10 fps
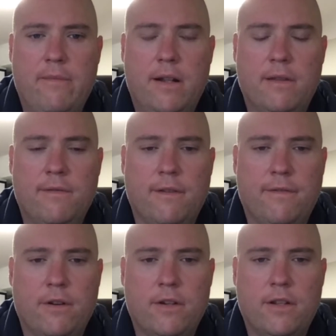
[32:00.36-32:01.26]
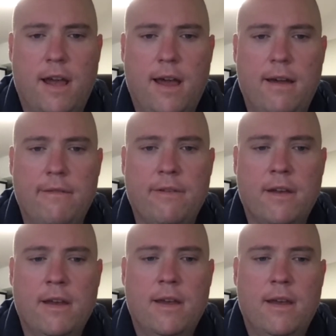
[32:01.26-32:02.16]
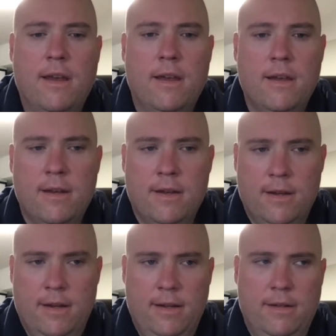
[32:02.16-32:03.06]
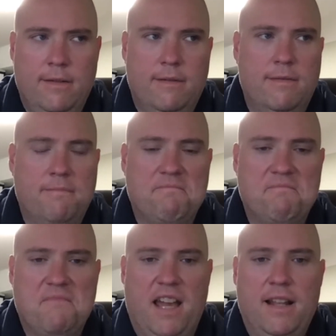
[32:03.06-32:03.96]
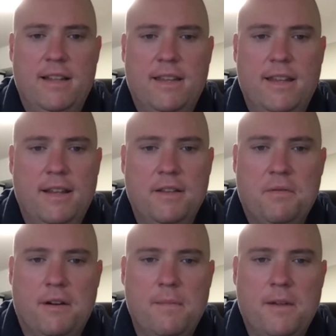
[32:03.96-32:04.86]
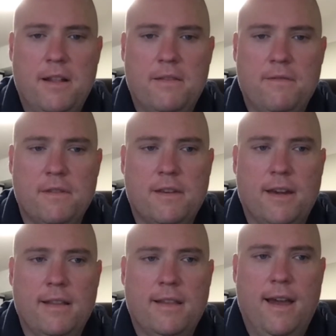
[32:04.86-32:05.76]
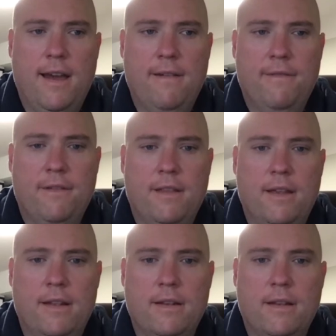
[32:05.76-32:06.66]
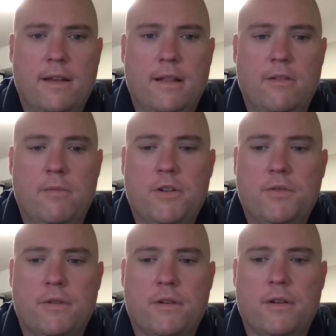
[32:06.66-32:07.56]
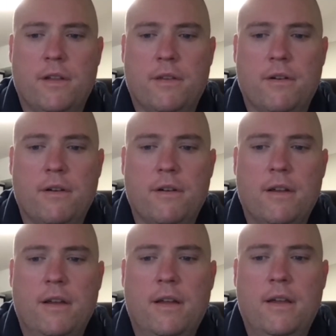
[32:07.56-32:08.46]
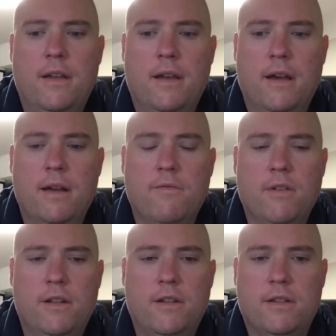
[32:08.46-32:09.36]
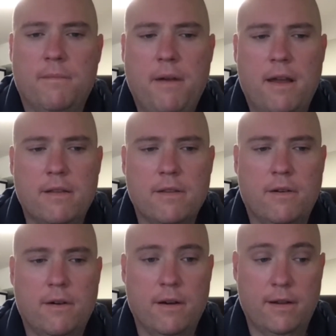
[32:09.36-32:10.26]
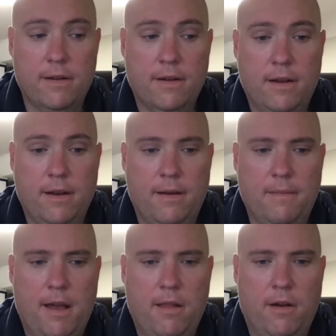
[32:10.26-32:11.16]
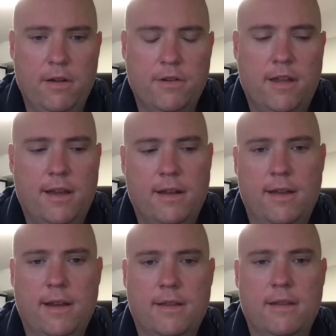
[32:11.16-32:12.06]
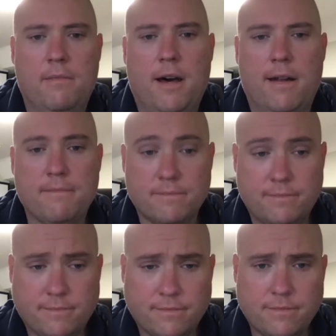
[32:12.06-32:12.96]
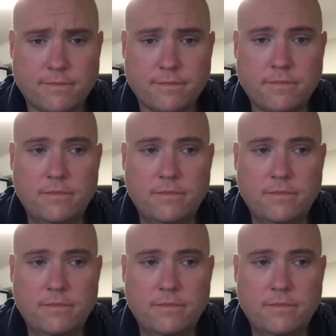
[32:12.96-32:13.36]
to 25 minutes for the first dive, 19, 20 minutes for the second dive, and then a little bit shorter on the third. It really just depends on how long you're taking to get to the bottom.